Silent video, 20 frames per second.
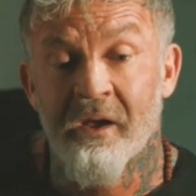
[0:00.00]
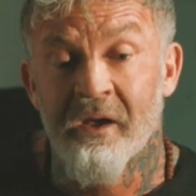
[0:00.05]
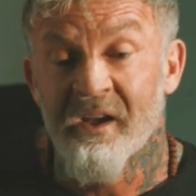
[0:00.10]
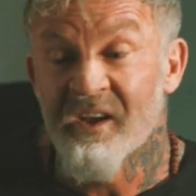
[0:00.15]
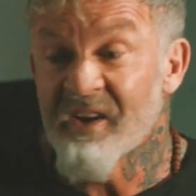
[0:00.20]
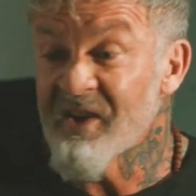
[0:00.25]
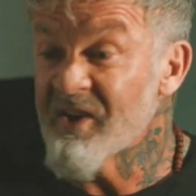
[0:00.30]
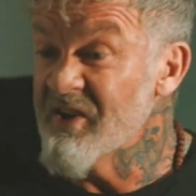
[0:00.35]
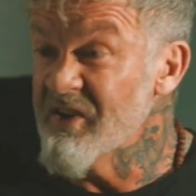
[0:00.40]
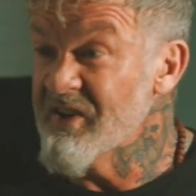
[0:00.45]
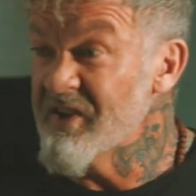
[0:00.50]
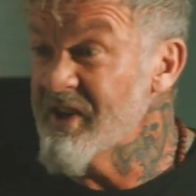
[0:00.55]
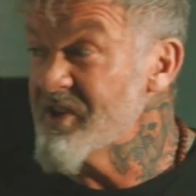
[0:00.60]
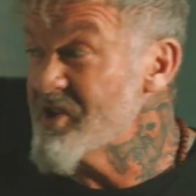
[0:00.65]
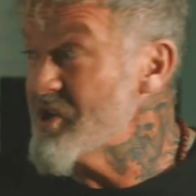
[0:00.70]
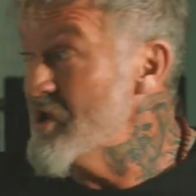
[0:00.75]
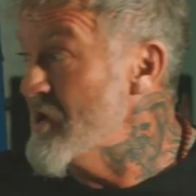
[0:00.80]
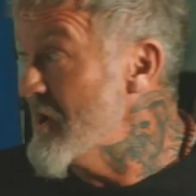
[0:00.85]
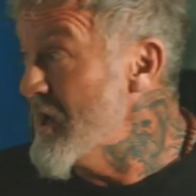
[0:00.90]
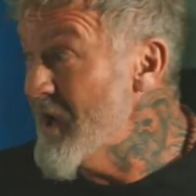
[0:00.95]
In
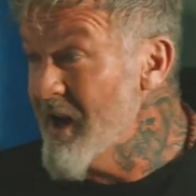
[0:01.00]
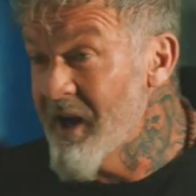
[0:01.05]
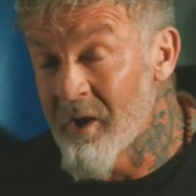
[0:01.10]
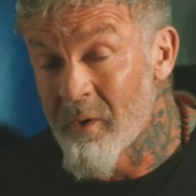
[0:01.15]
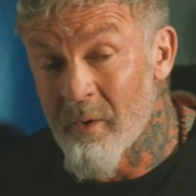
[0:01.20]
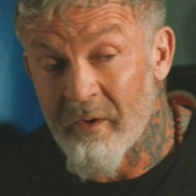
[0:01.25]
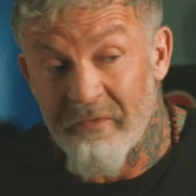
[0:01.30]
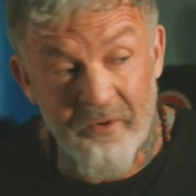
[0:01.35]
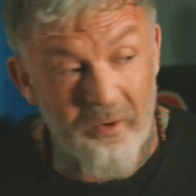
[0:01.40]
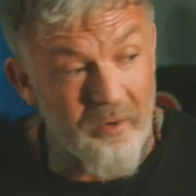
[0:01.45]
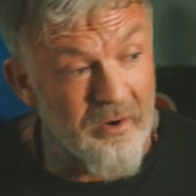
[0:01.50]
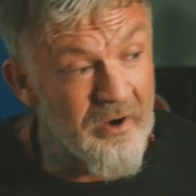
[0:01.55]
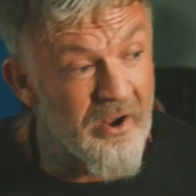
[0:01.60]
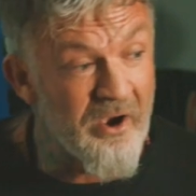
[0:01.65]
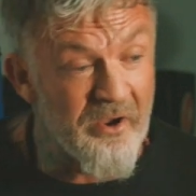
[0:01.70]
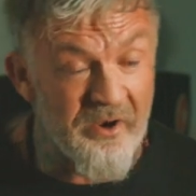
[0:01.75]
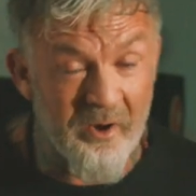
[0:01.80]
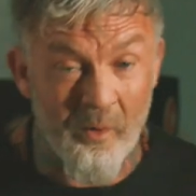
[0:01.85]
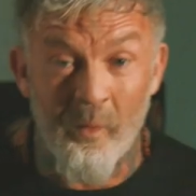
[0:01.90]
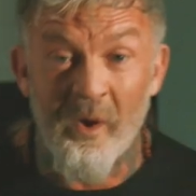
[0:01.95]
condition yellow, if you're
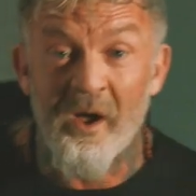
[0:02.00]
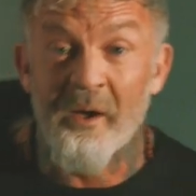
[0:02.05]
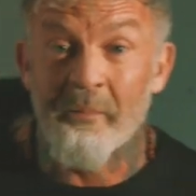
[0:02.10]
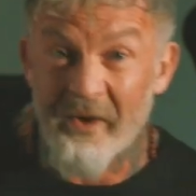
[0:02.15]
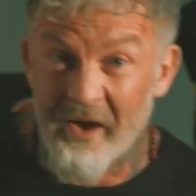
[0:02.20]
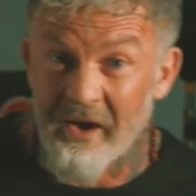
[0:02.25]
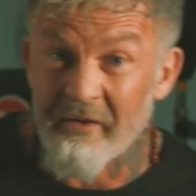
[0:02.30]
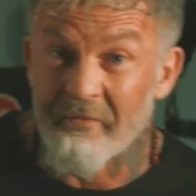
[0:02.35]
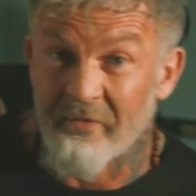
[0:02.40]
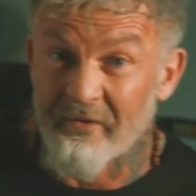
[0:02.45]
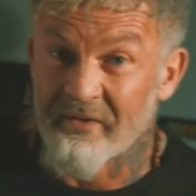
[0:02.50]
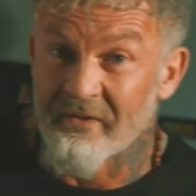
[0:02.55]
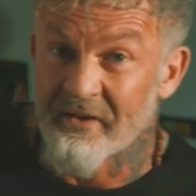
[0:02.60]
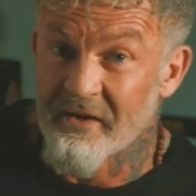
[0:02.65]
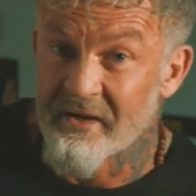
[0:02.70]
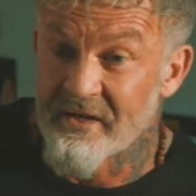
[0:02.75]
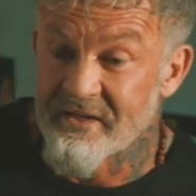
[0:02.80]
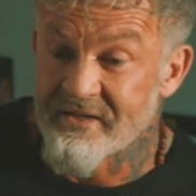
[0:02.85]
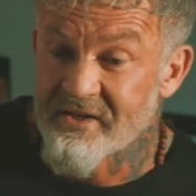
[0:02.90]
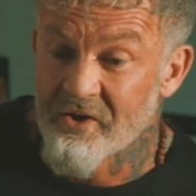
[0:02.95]
alert and aware but everything
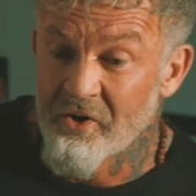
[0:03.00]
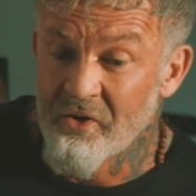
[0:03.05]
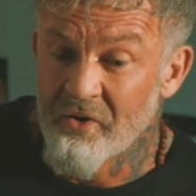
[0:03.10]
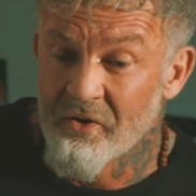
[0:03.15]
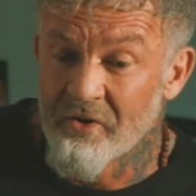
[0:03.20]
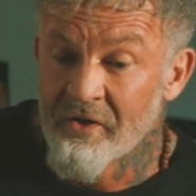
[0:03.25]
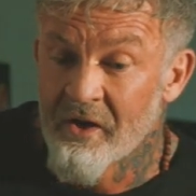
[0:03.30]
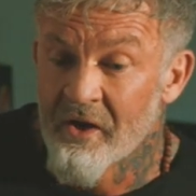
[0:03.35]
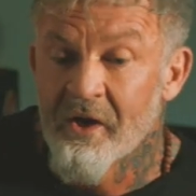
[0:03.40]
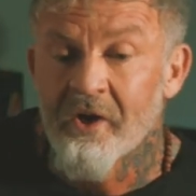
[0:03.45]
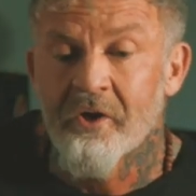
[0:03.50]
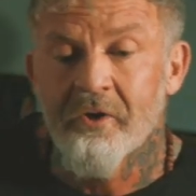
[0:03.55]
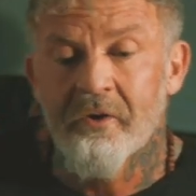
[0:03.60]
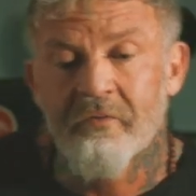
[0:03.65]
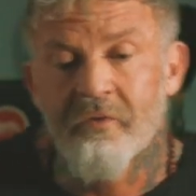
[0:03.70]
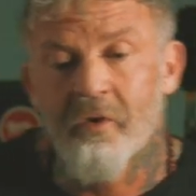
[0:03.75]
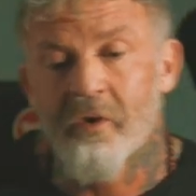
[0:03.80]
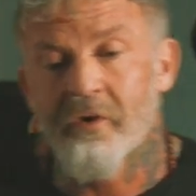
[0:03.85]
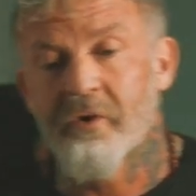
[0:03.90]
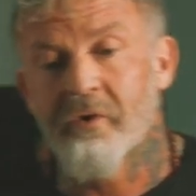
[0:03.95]
is good, you've
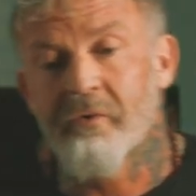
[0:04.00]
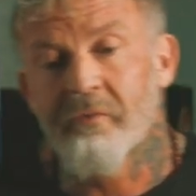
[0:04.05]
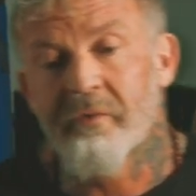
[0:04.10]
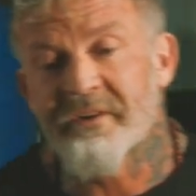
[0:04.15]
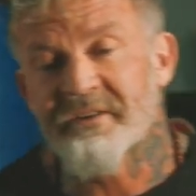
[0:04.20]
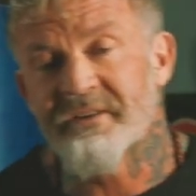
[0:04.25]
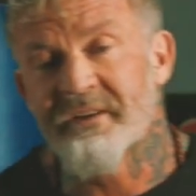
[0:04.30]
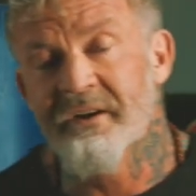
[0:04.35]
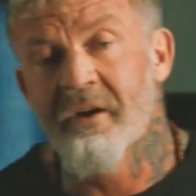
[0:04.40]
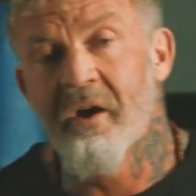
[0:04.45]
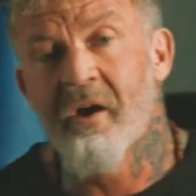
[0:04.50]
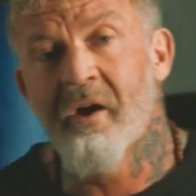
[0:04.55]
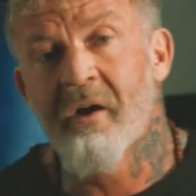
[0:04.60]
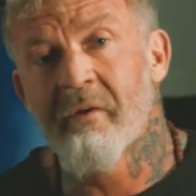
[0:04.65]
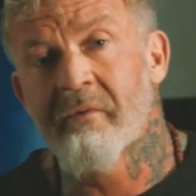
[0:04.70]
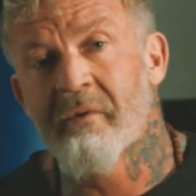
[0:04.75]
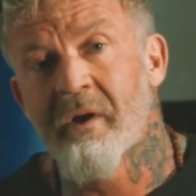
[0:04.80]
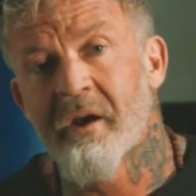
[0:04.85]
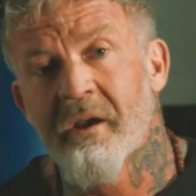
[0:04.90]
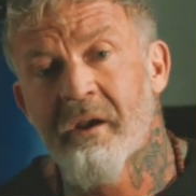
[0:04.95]
got your resting
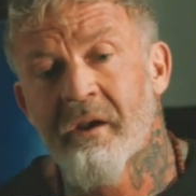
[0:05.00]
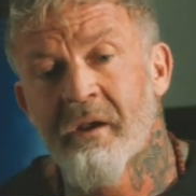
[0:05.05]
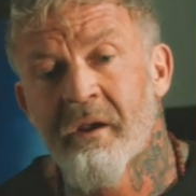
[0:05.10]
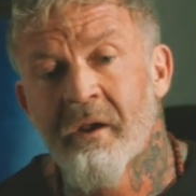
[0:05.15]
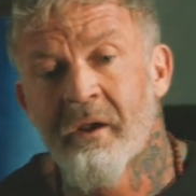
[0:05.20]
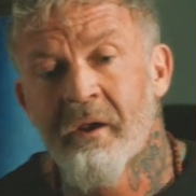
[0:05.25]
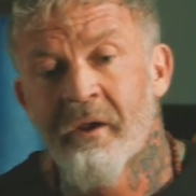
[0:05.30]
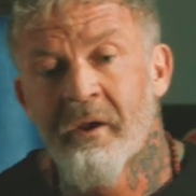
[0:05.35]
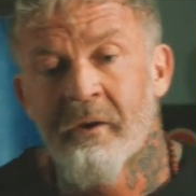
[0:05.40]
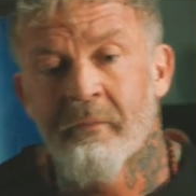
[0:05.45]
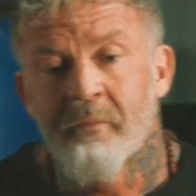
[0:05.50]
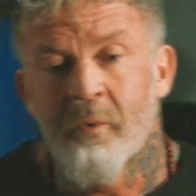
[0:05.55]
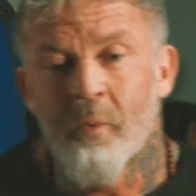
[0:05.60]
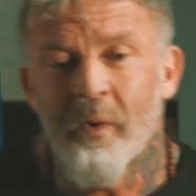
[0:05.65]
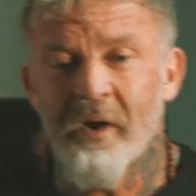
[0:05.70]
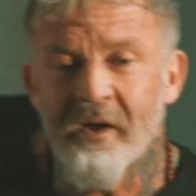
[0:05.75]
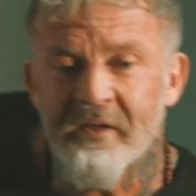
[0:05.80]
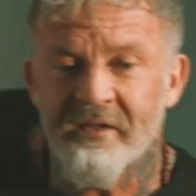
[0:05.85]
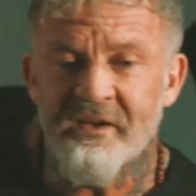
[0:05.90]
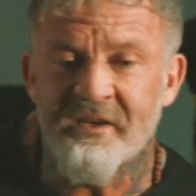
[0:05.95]
heart rate. But
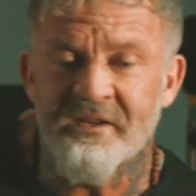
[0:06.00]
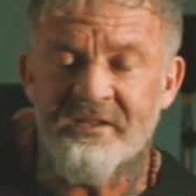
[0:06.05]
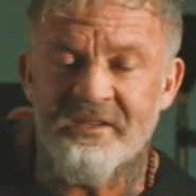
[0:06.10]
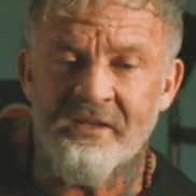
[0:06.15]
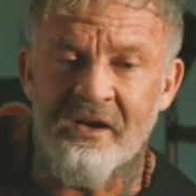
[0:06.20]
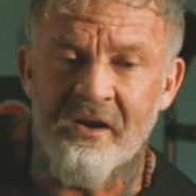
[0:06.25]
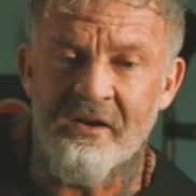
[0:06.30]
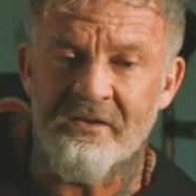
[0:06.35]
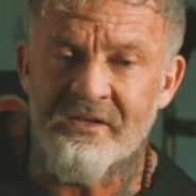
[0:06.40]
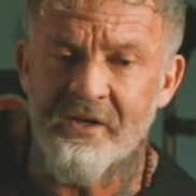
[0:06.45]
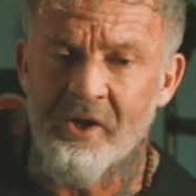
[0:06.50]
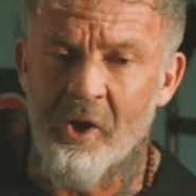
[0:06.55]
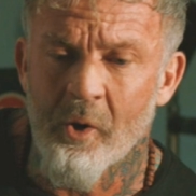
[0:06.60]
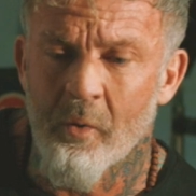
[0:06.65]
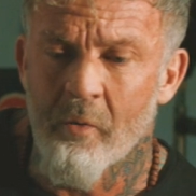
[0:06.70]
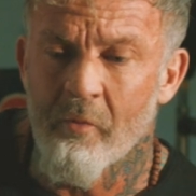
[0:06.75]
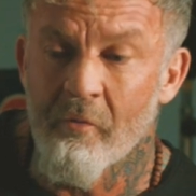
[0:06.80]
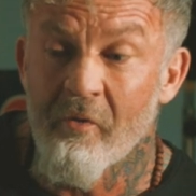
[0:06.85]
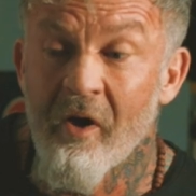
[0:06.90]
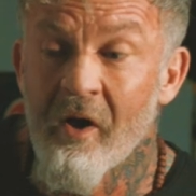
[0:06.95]
where things start to go
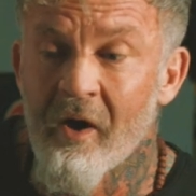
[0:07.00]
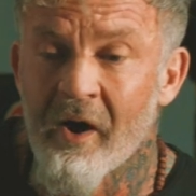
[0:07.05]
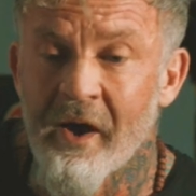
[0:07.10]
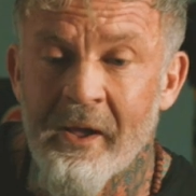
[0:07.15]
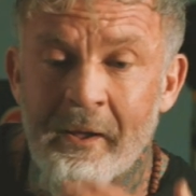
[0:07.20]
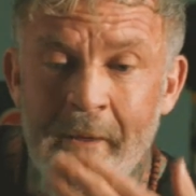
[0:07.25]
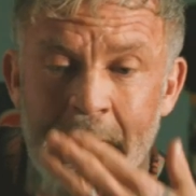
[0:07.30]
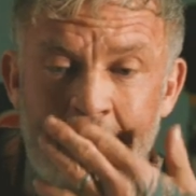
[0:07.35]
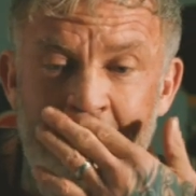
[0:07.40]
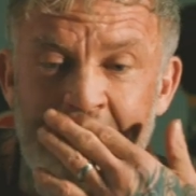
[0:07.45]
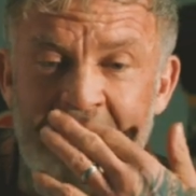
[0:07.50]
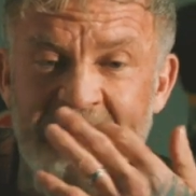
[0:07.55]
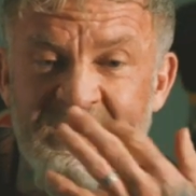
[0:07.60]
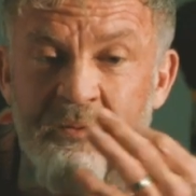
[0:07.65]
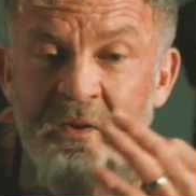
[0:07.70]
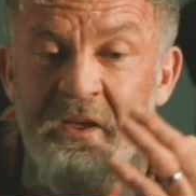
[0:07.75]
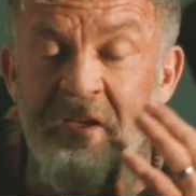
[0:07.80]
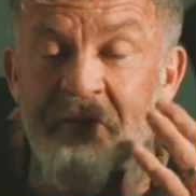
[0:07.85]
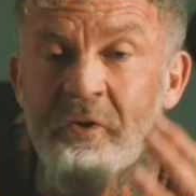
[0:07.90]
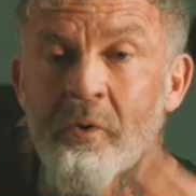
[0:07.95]
awry is
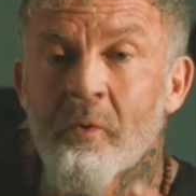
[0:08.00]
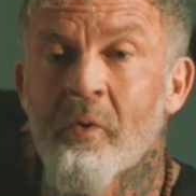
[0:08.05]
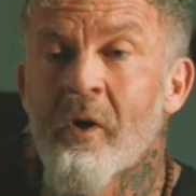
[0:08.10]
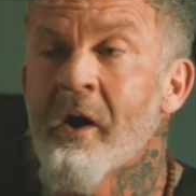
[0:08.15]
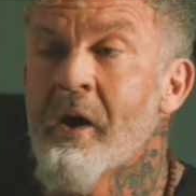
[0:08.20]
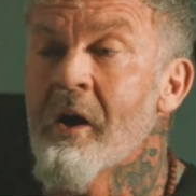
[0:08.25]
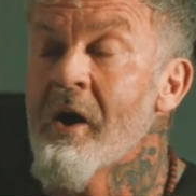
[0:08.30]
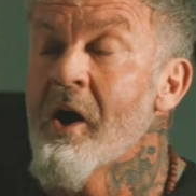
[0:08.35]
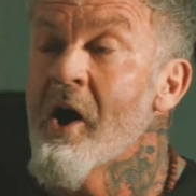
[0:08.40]
if you're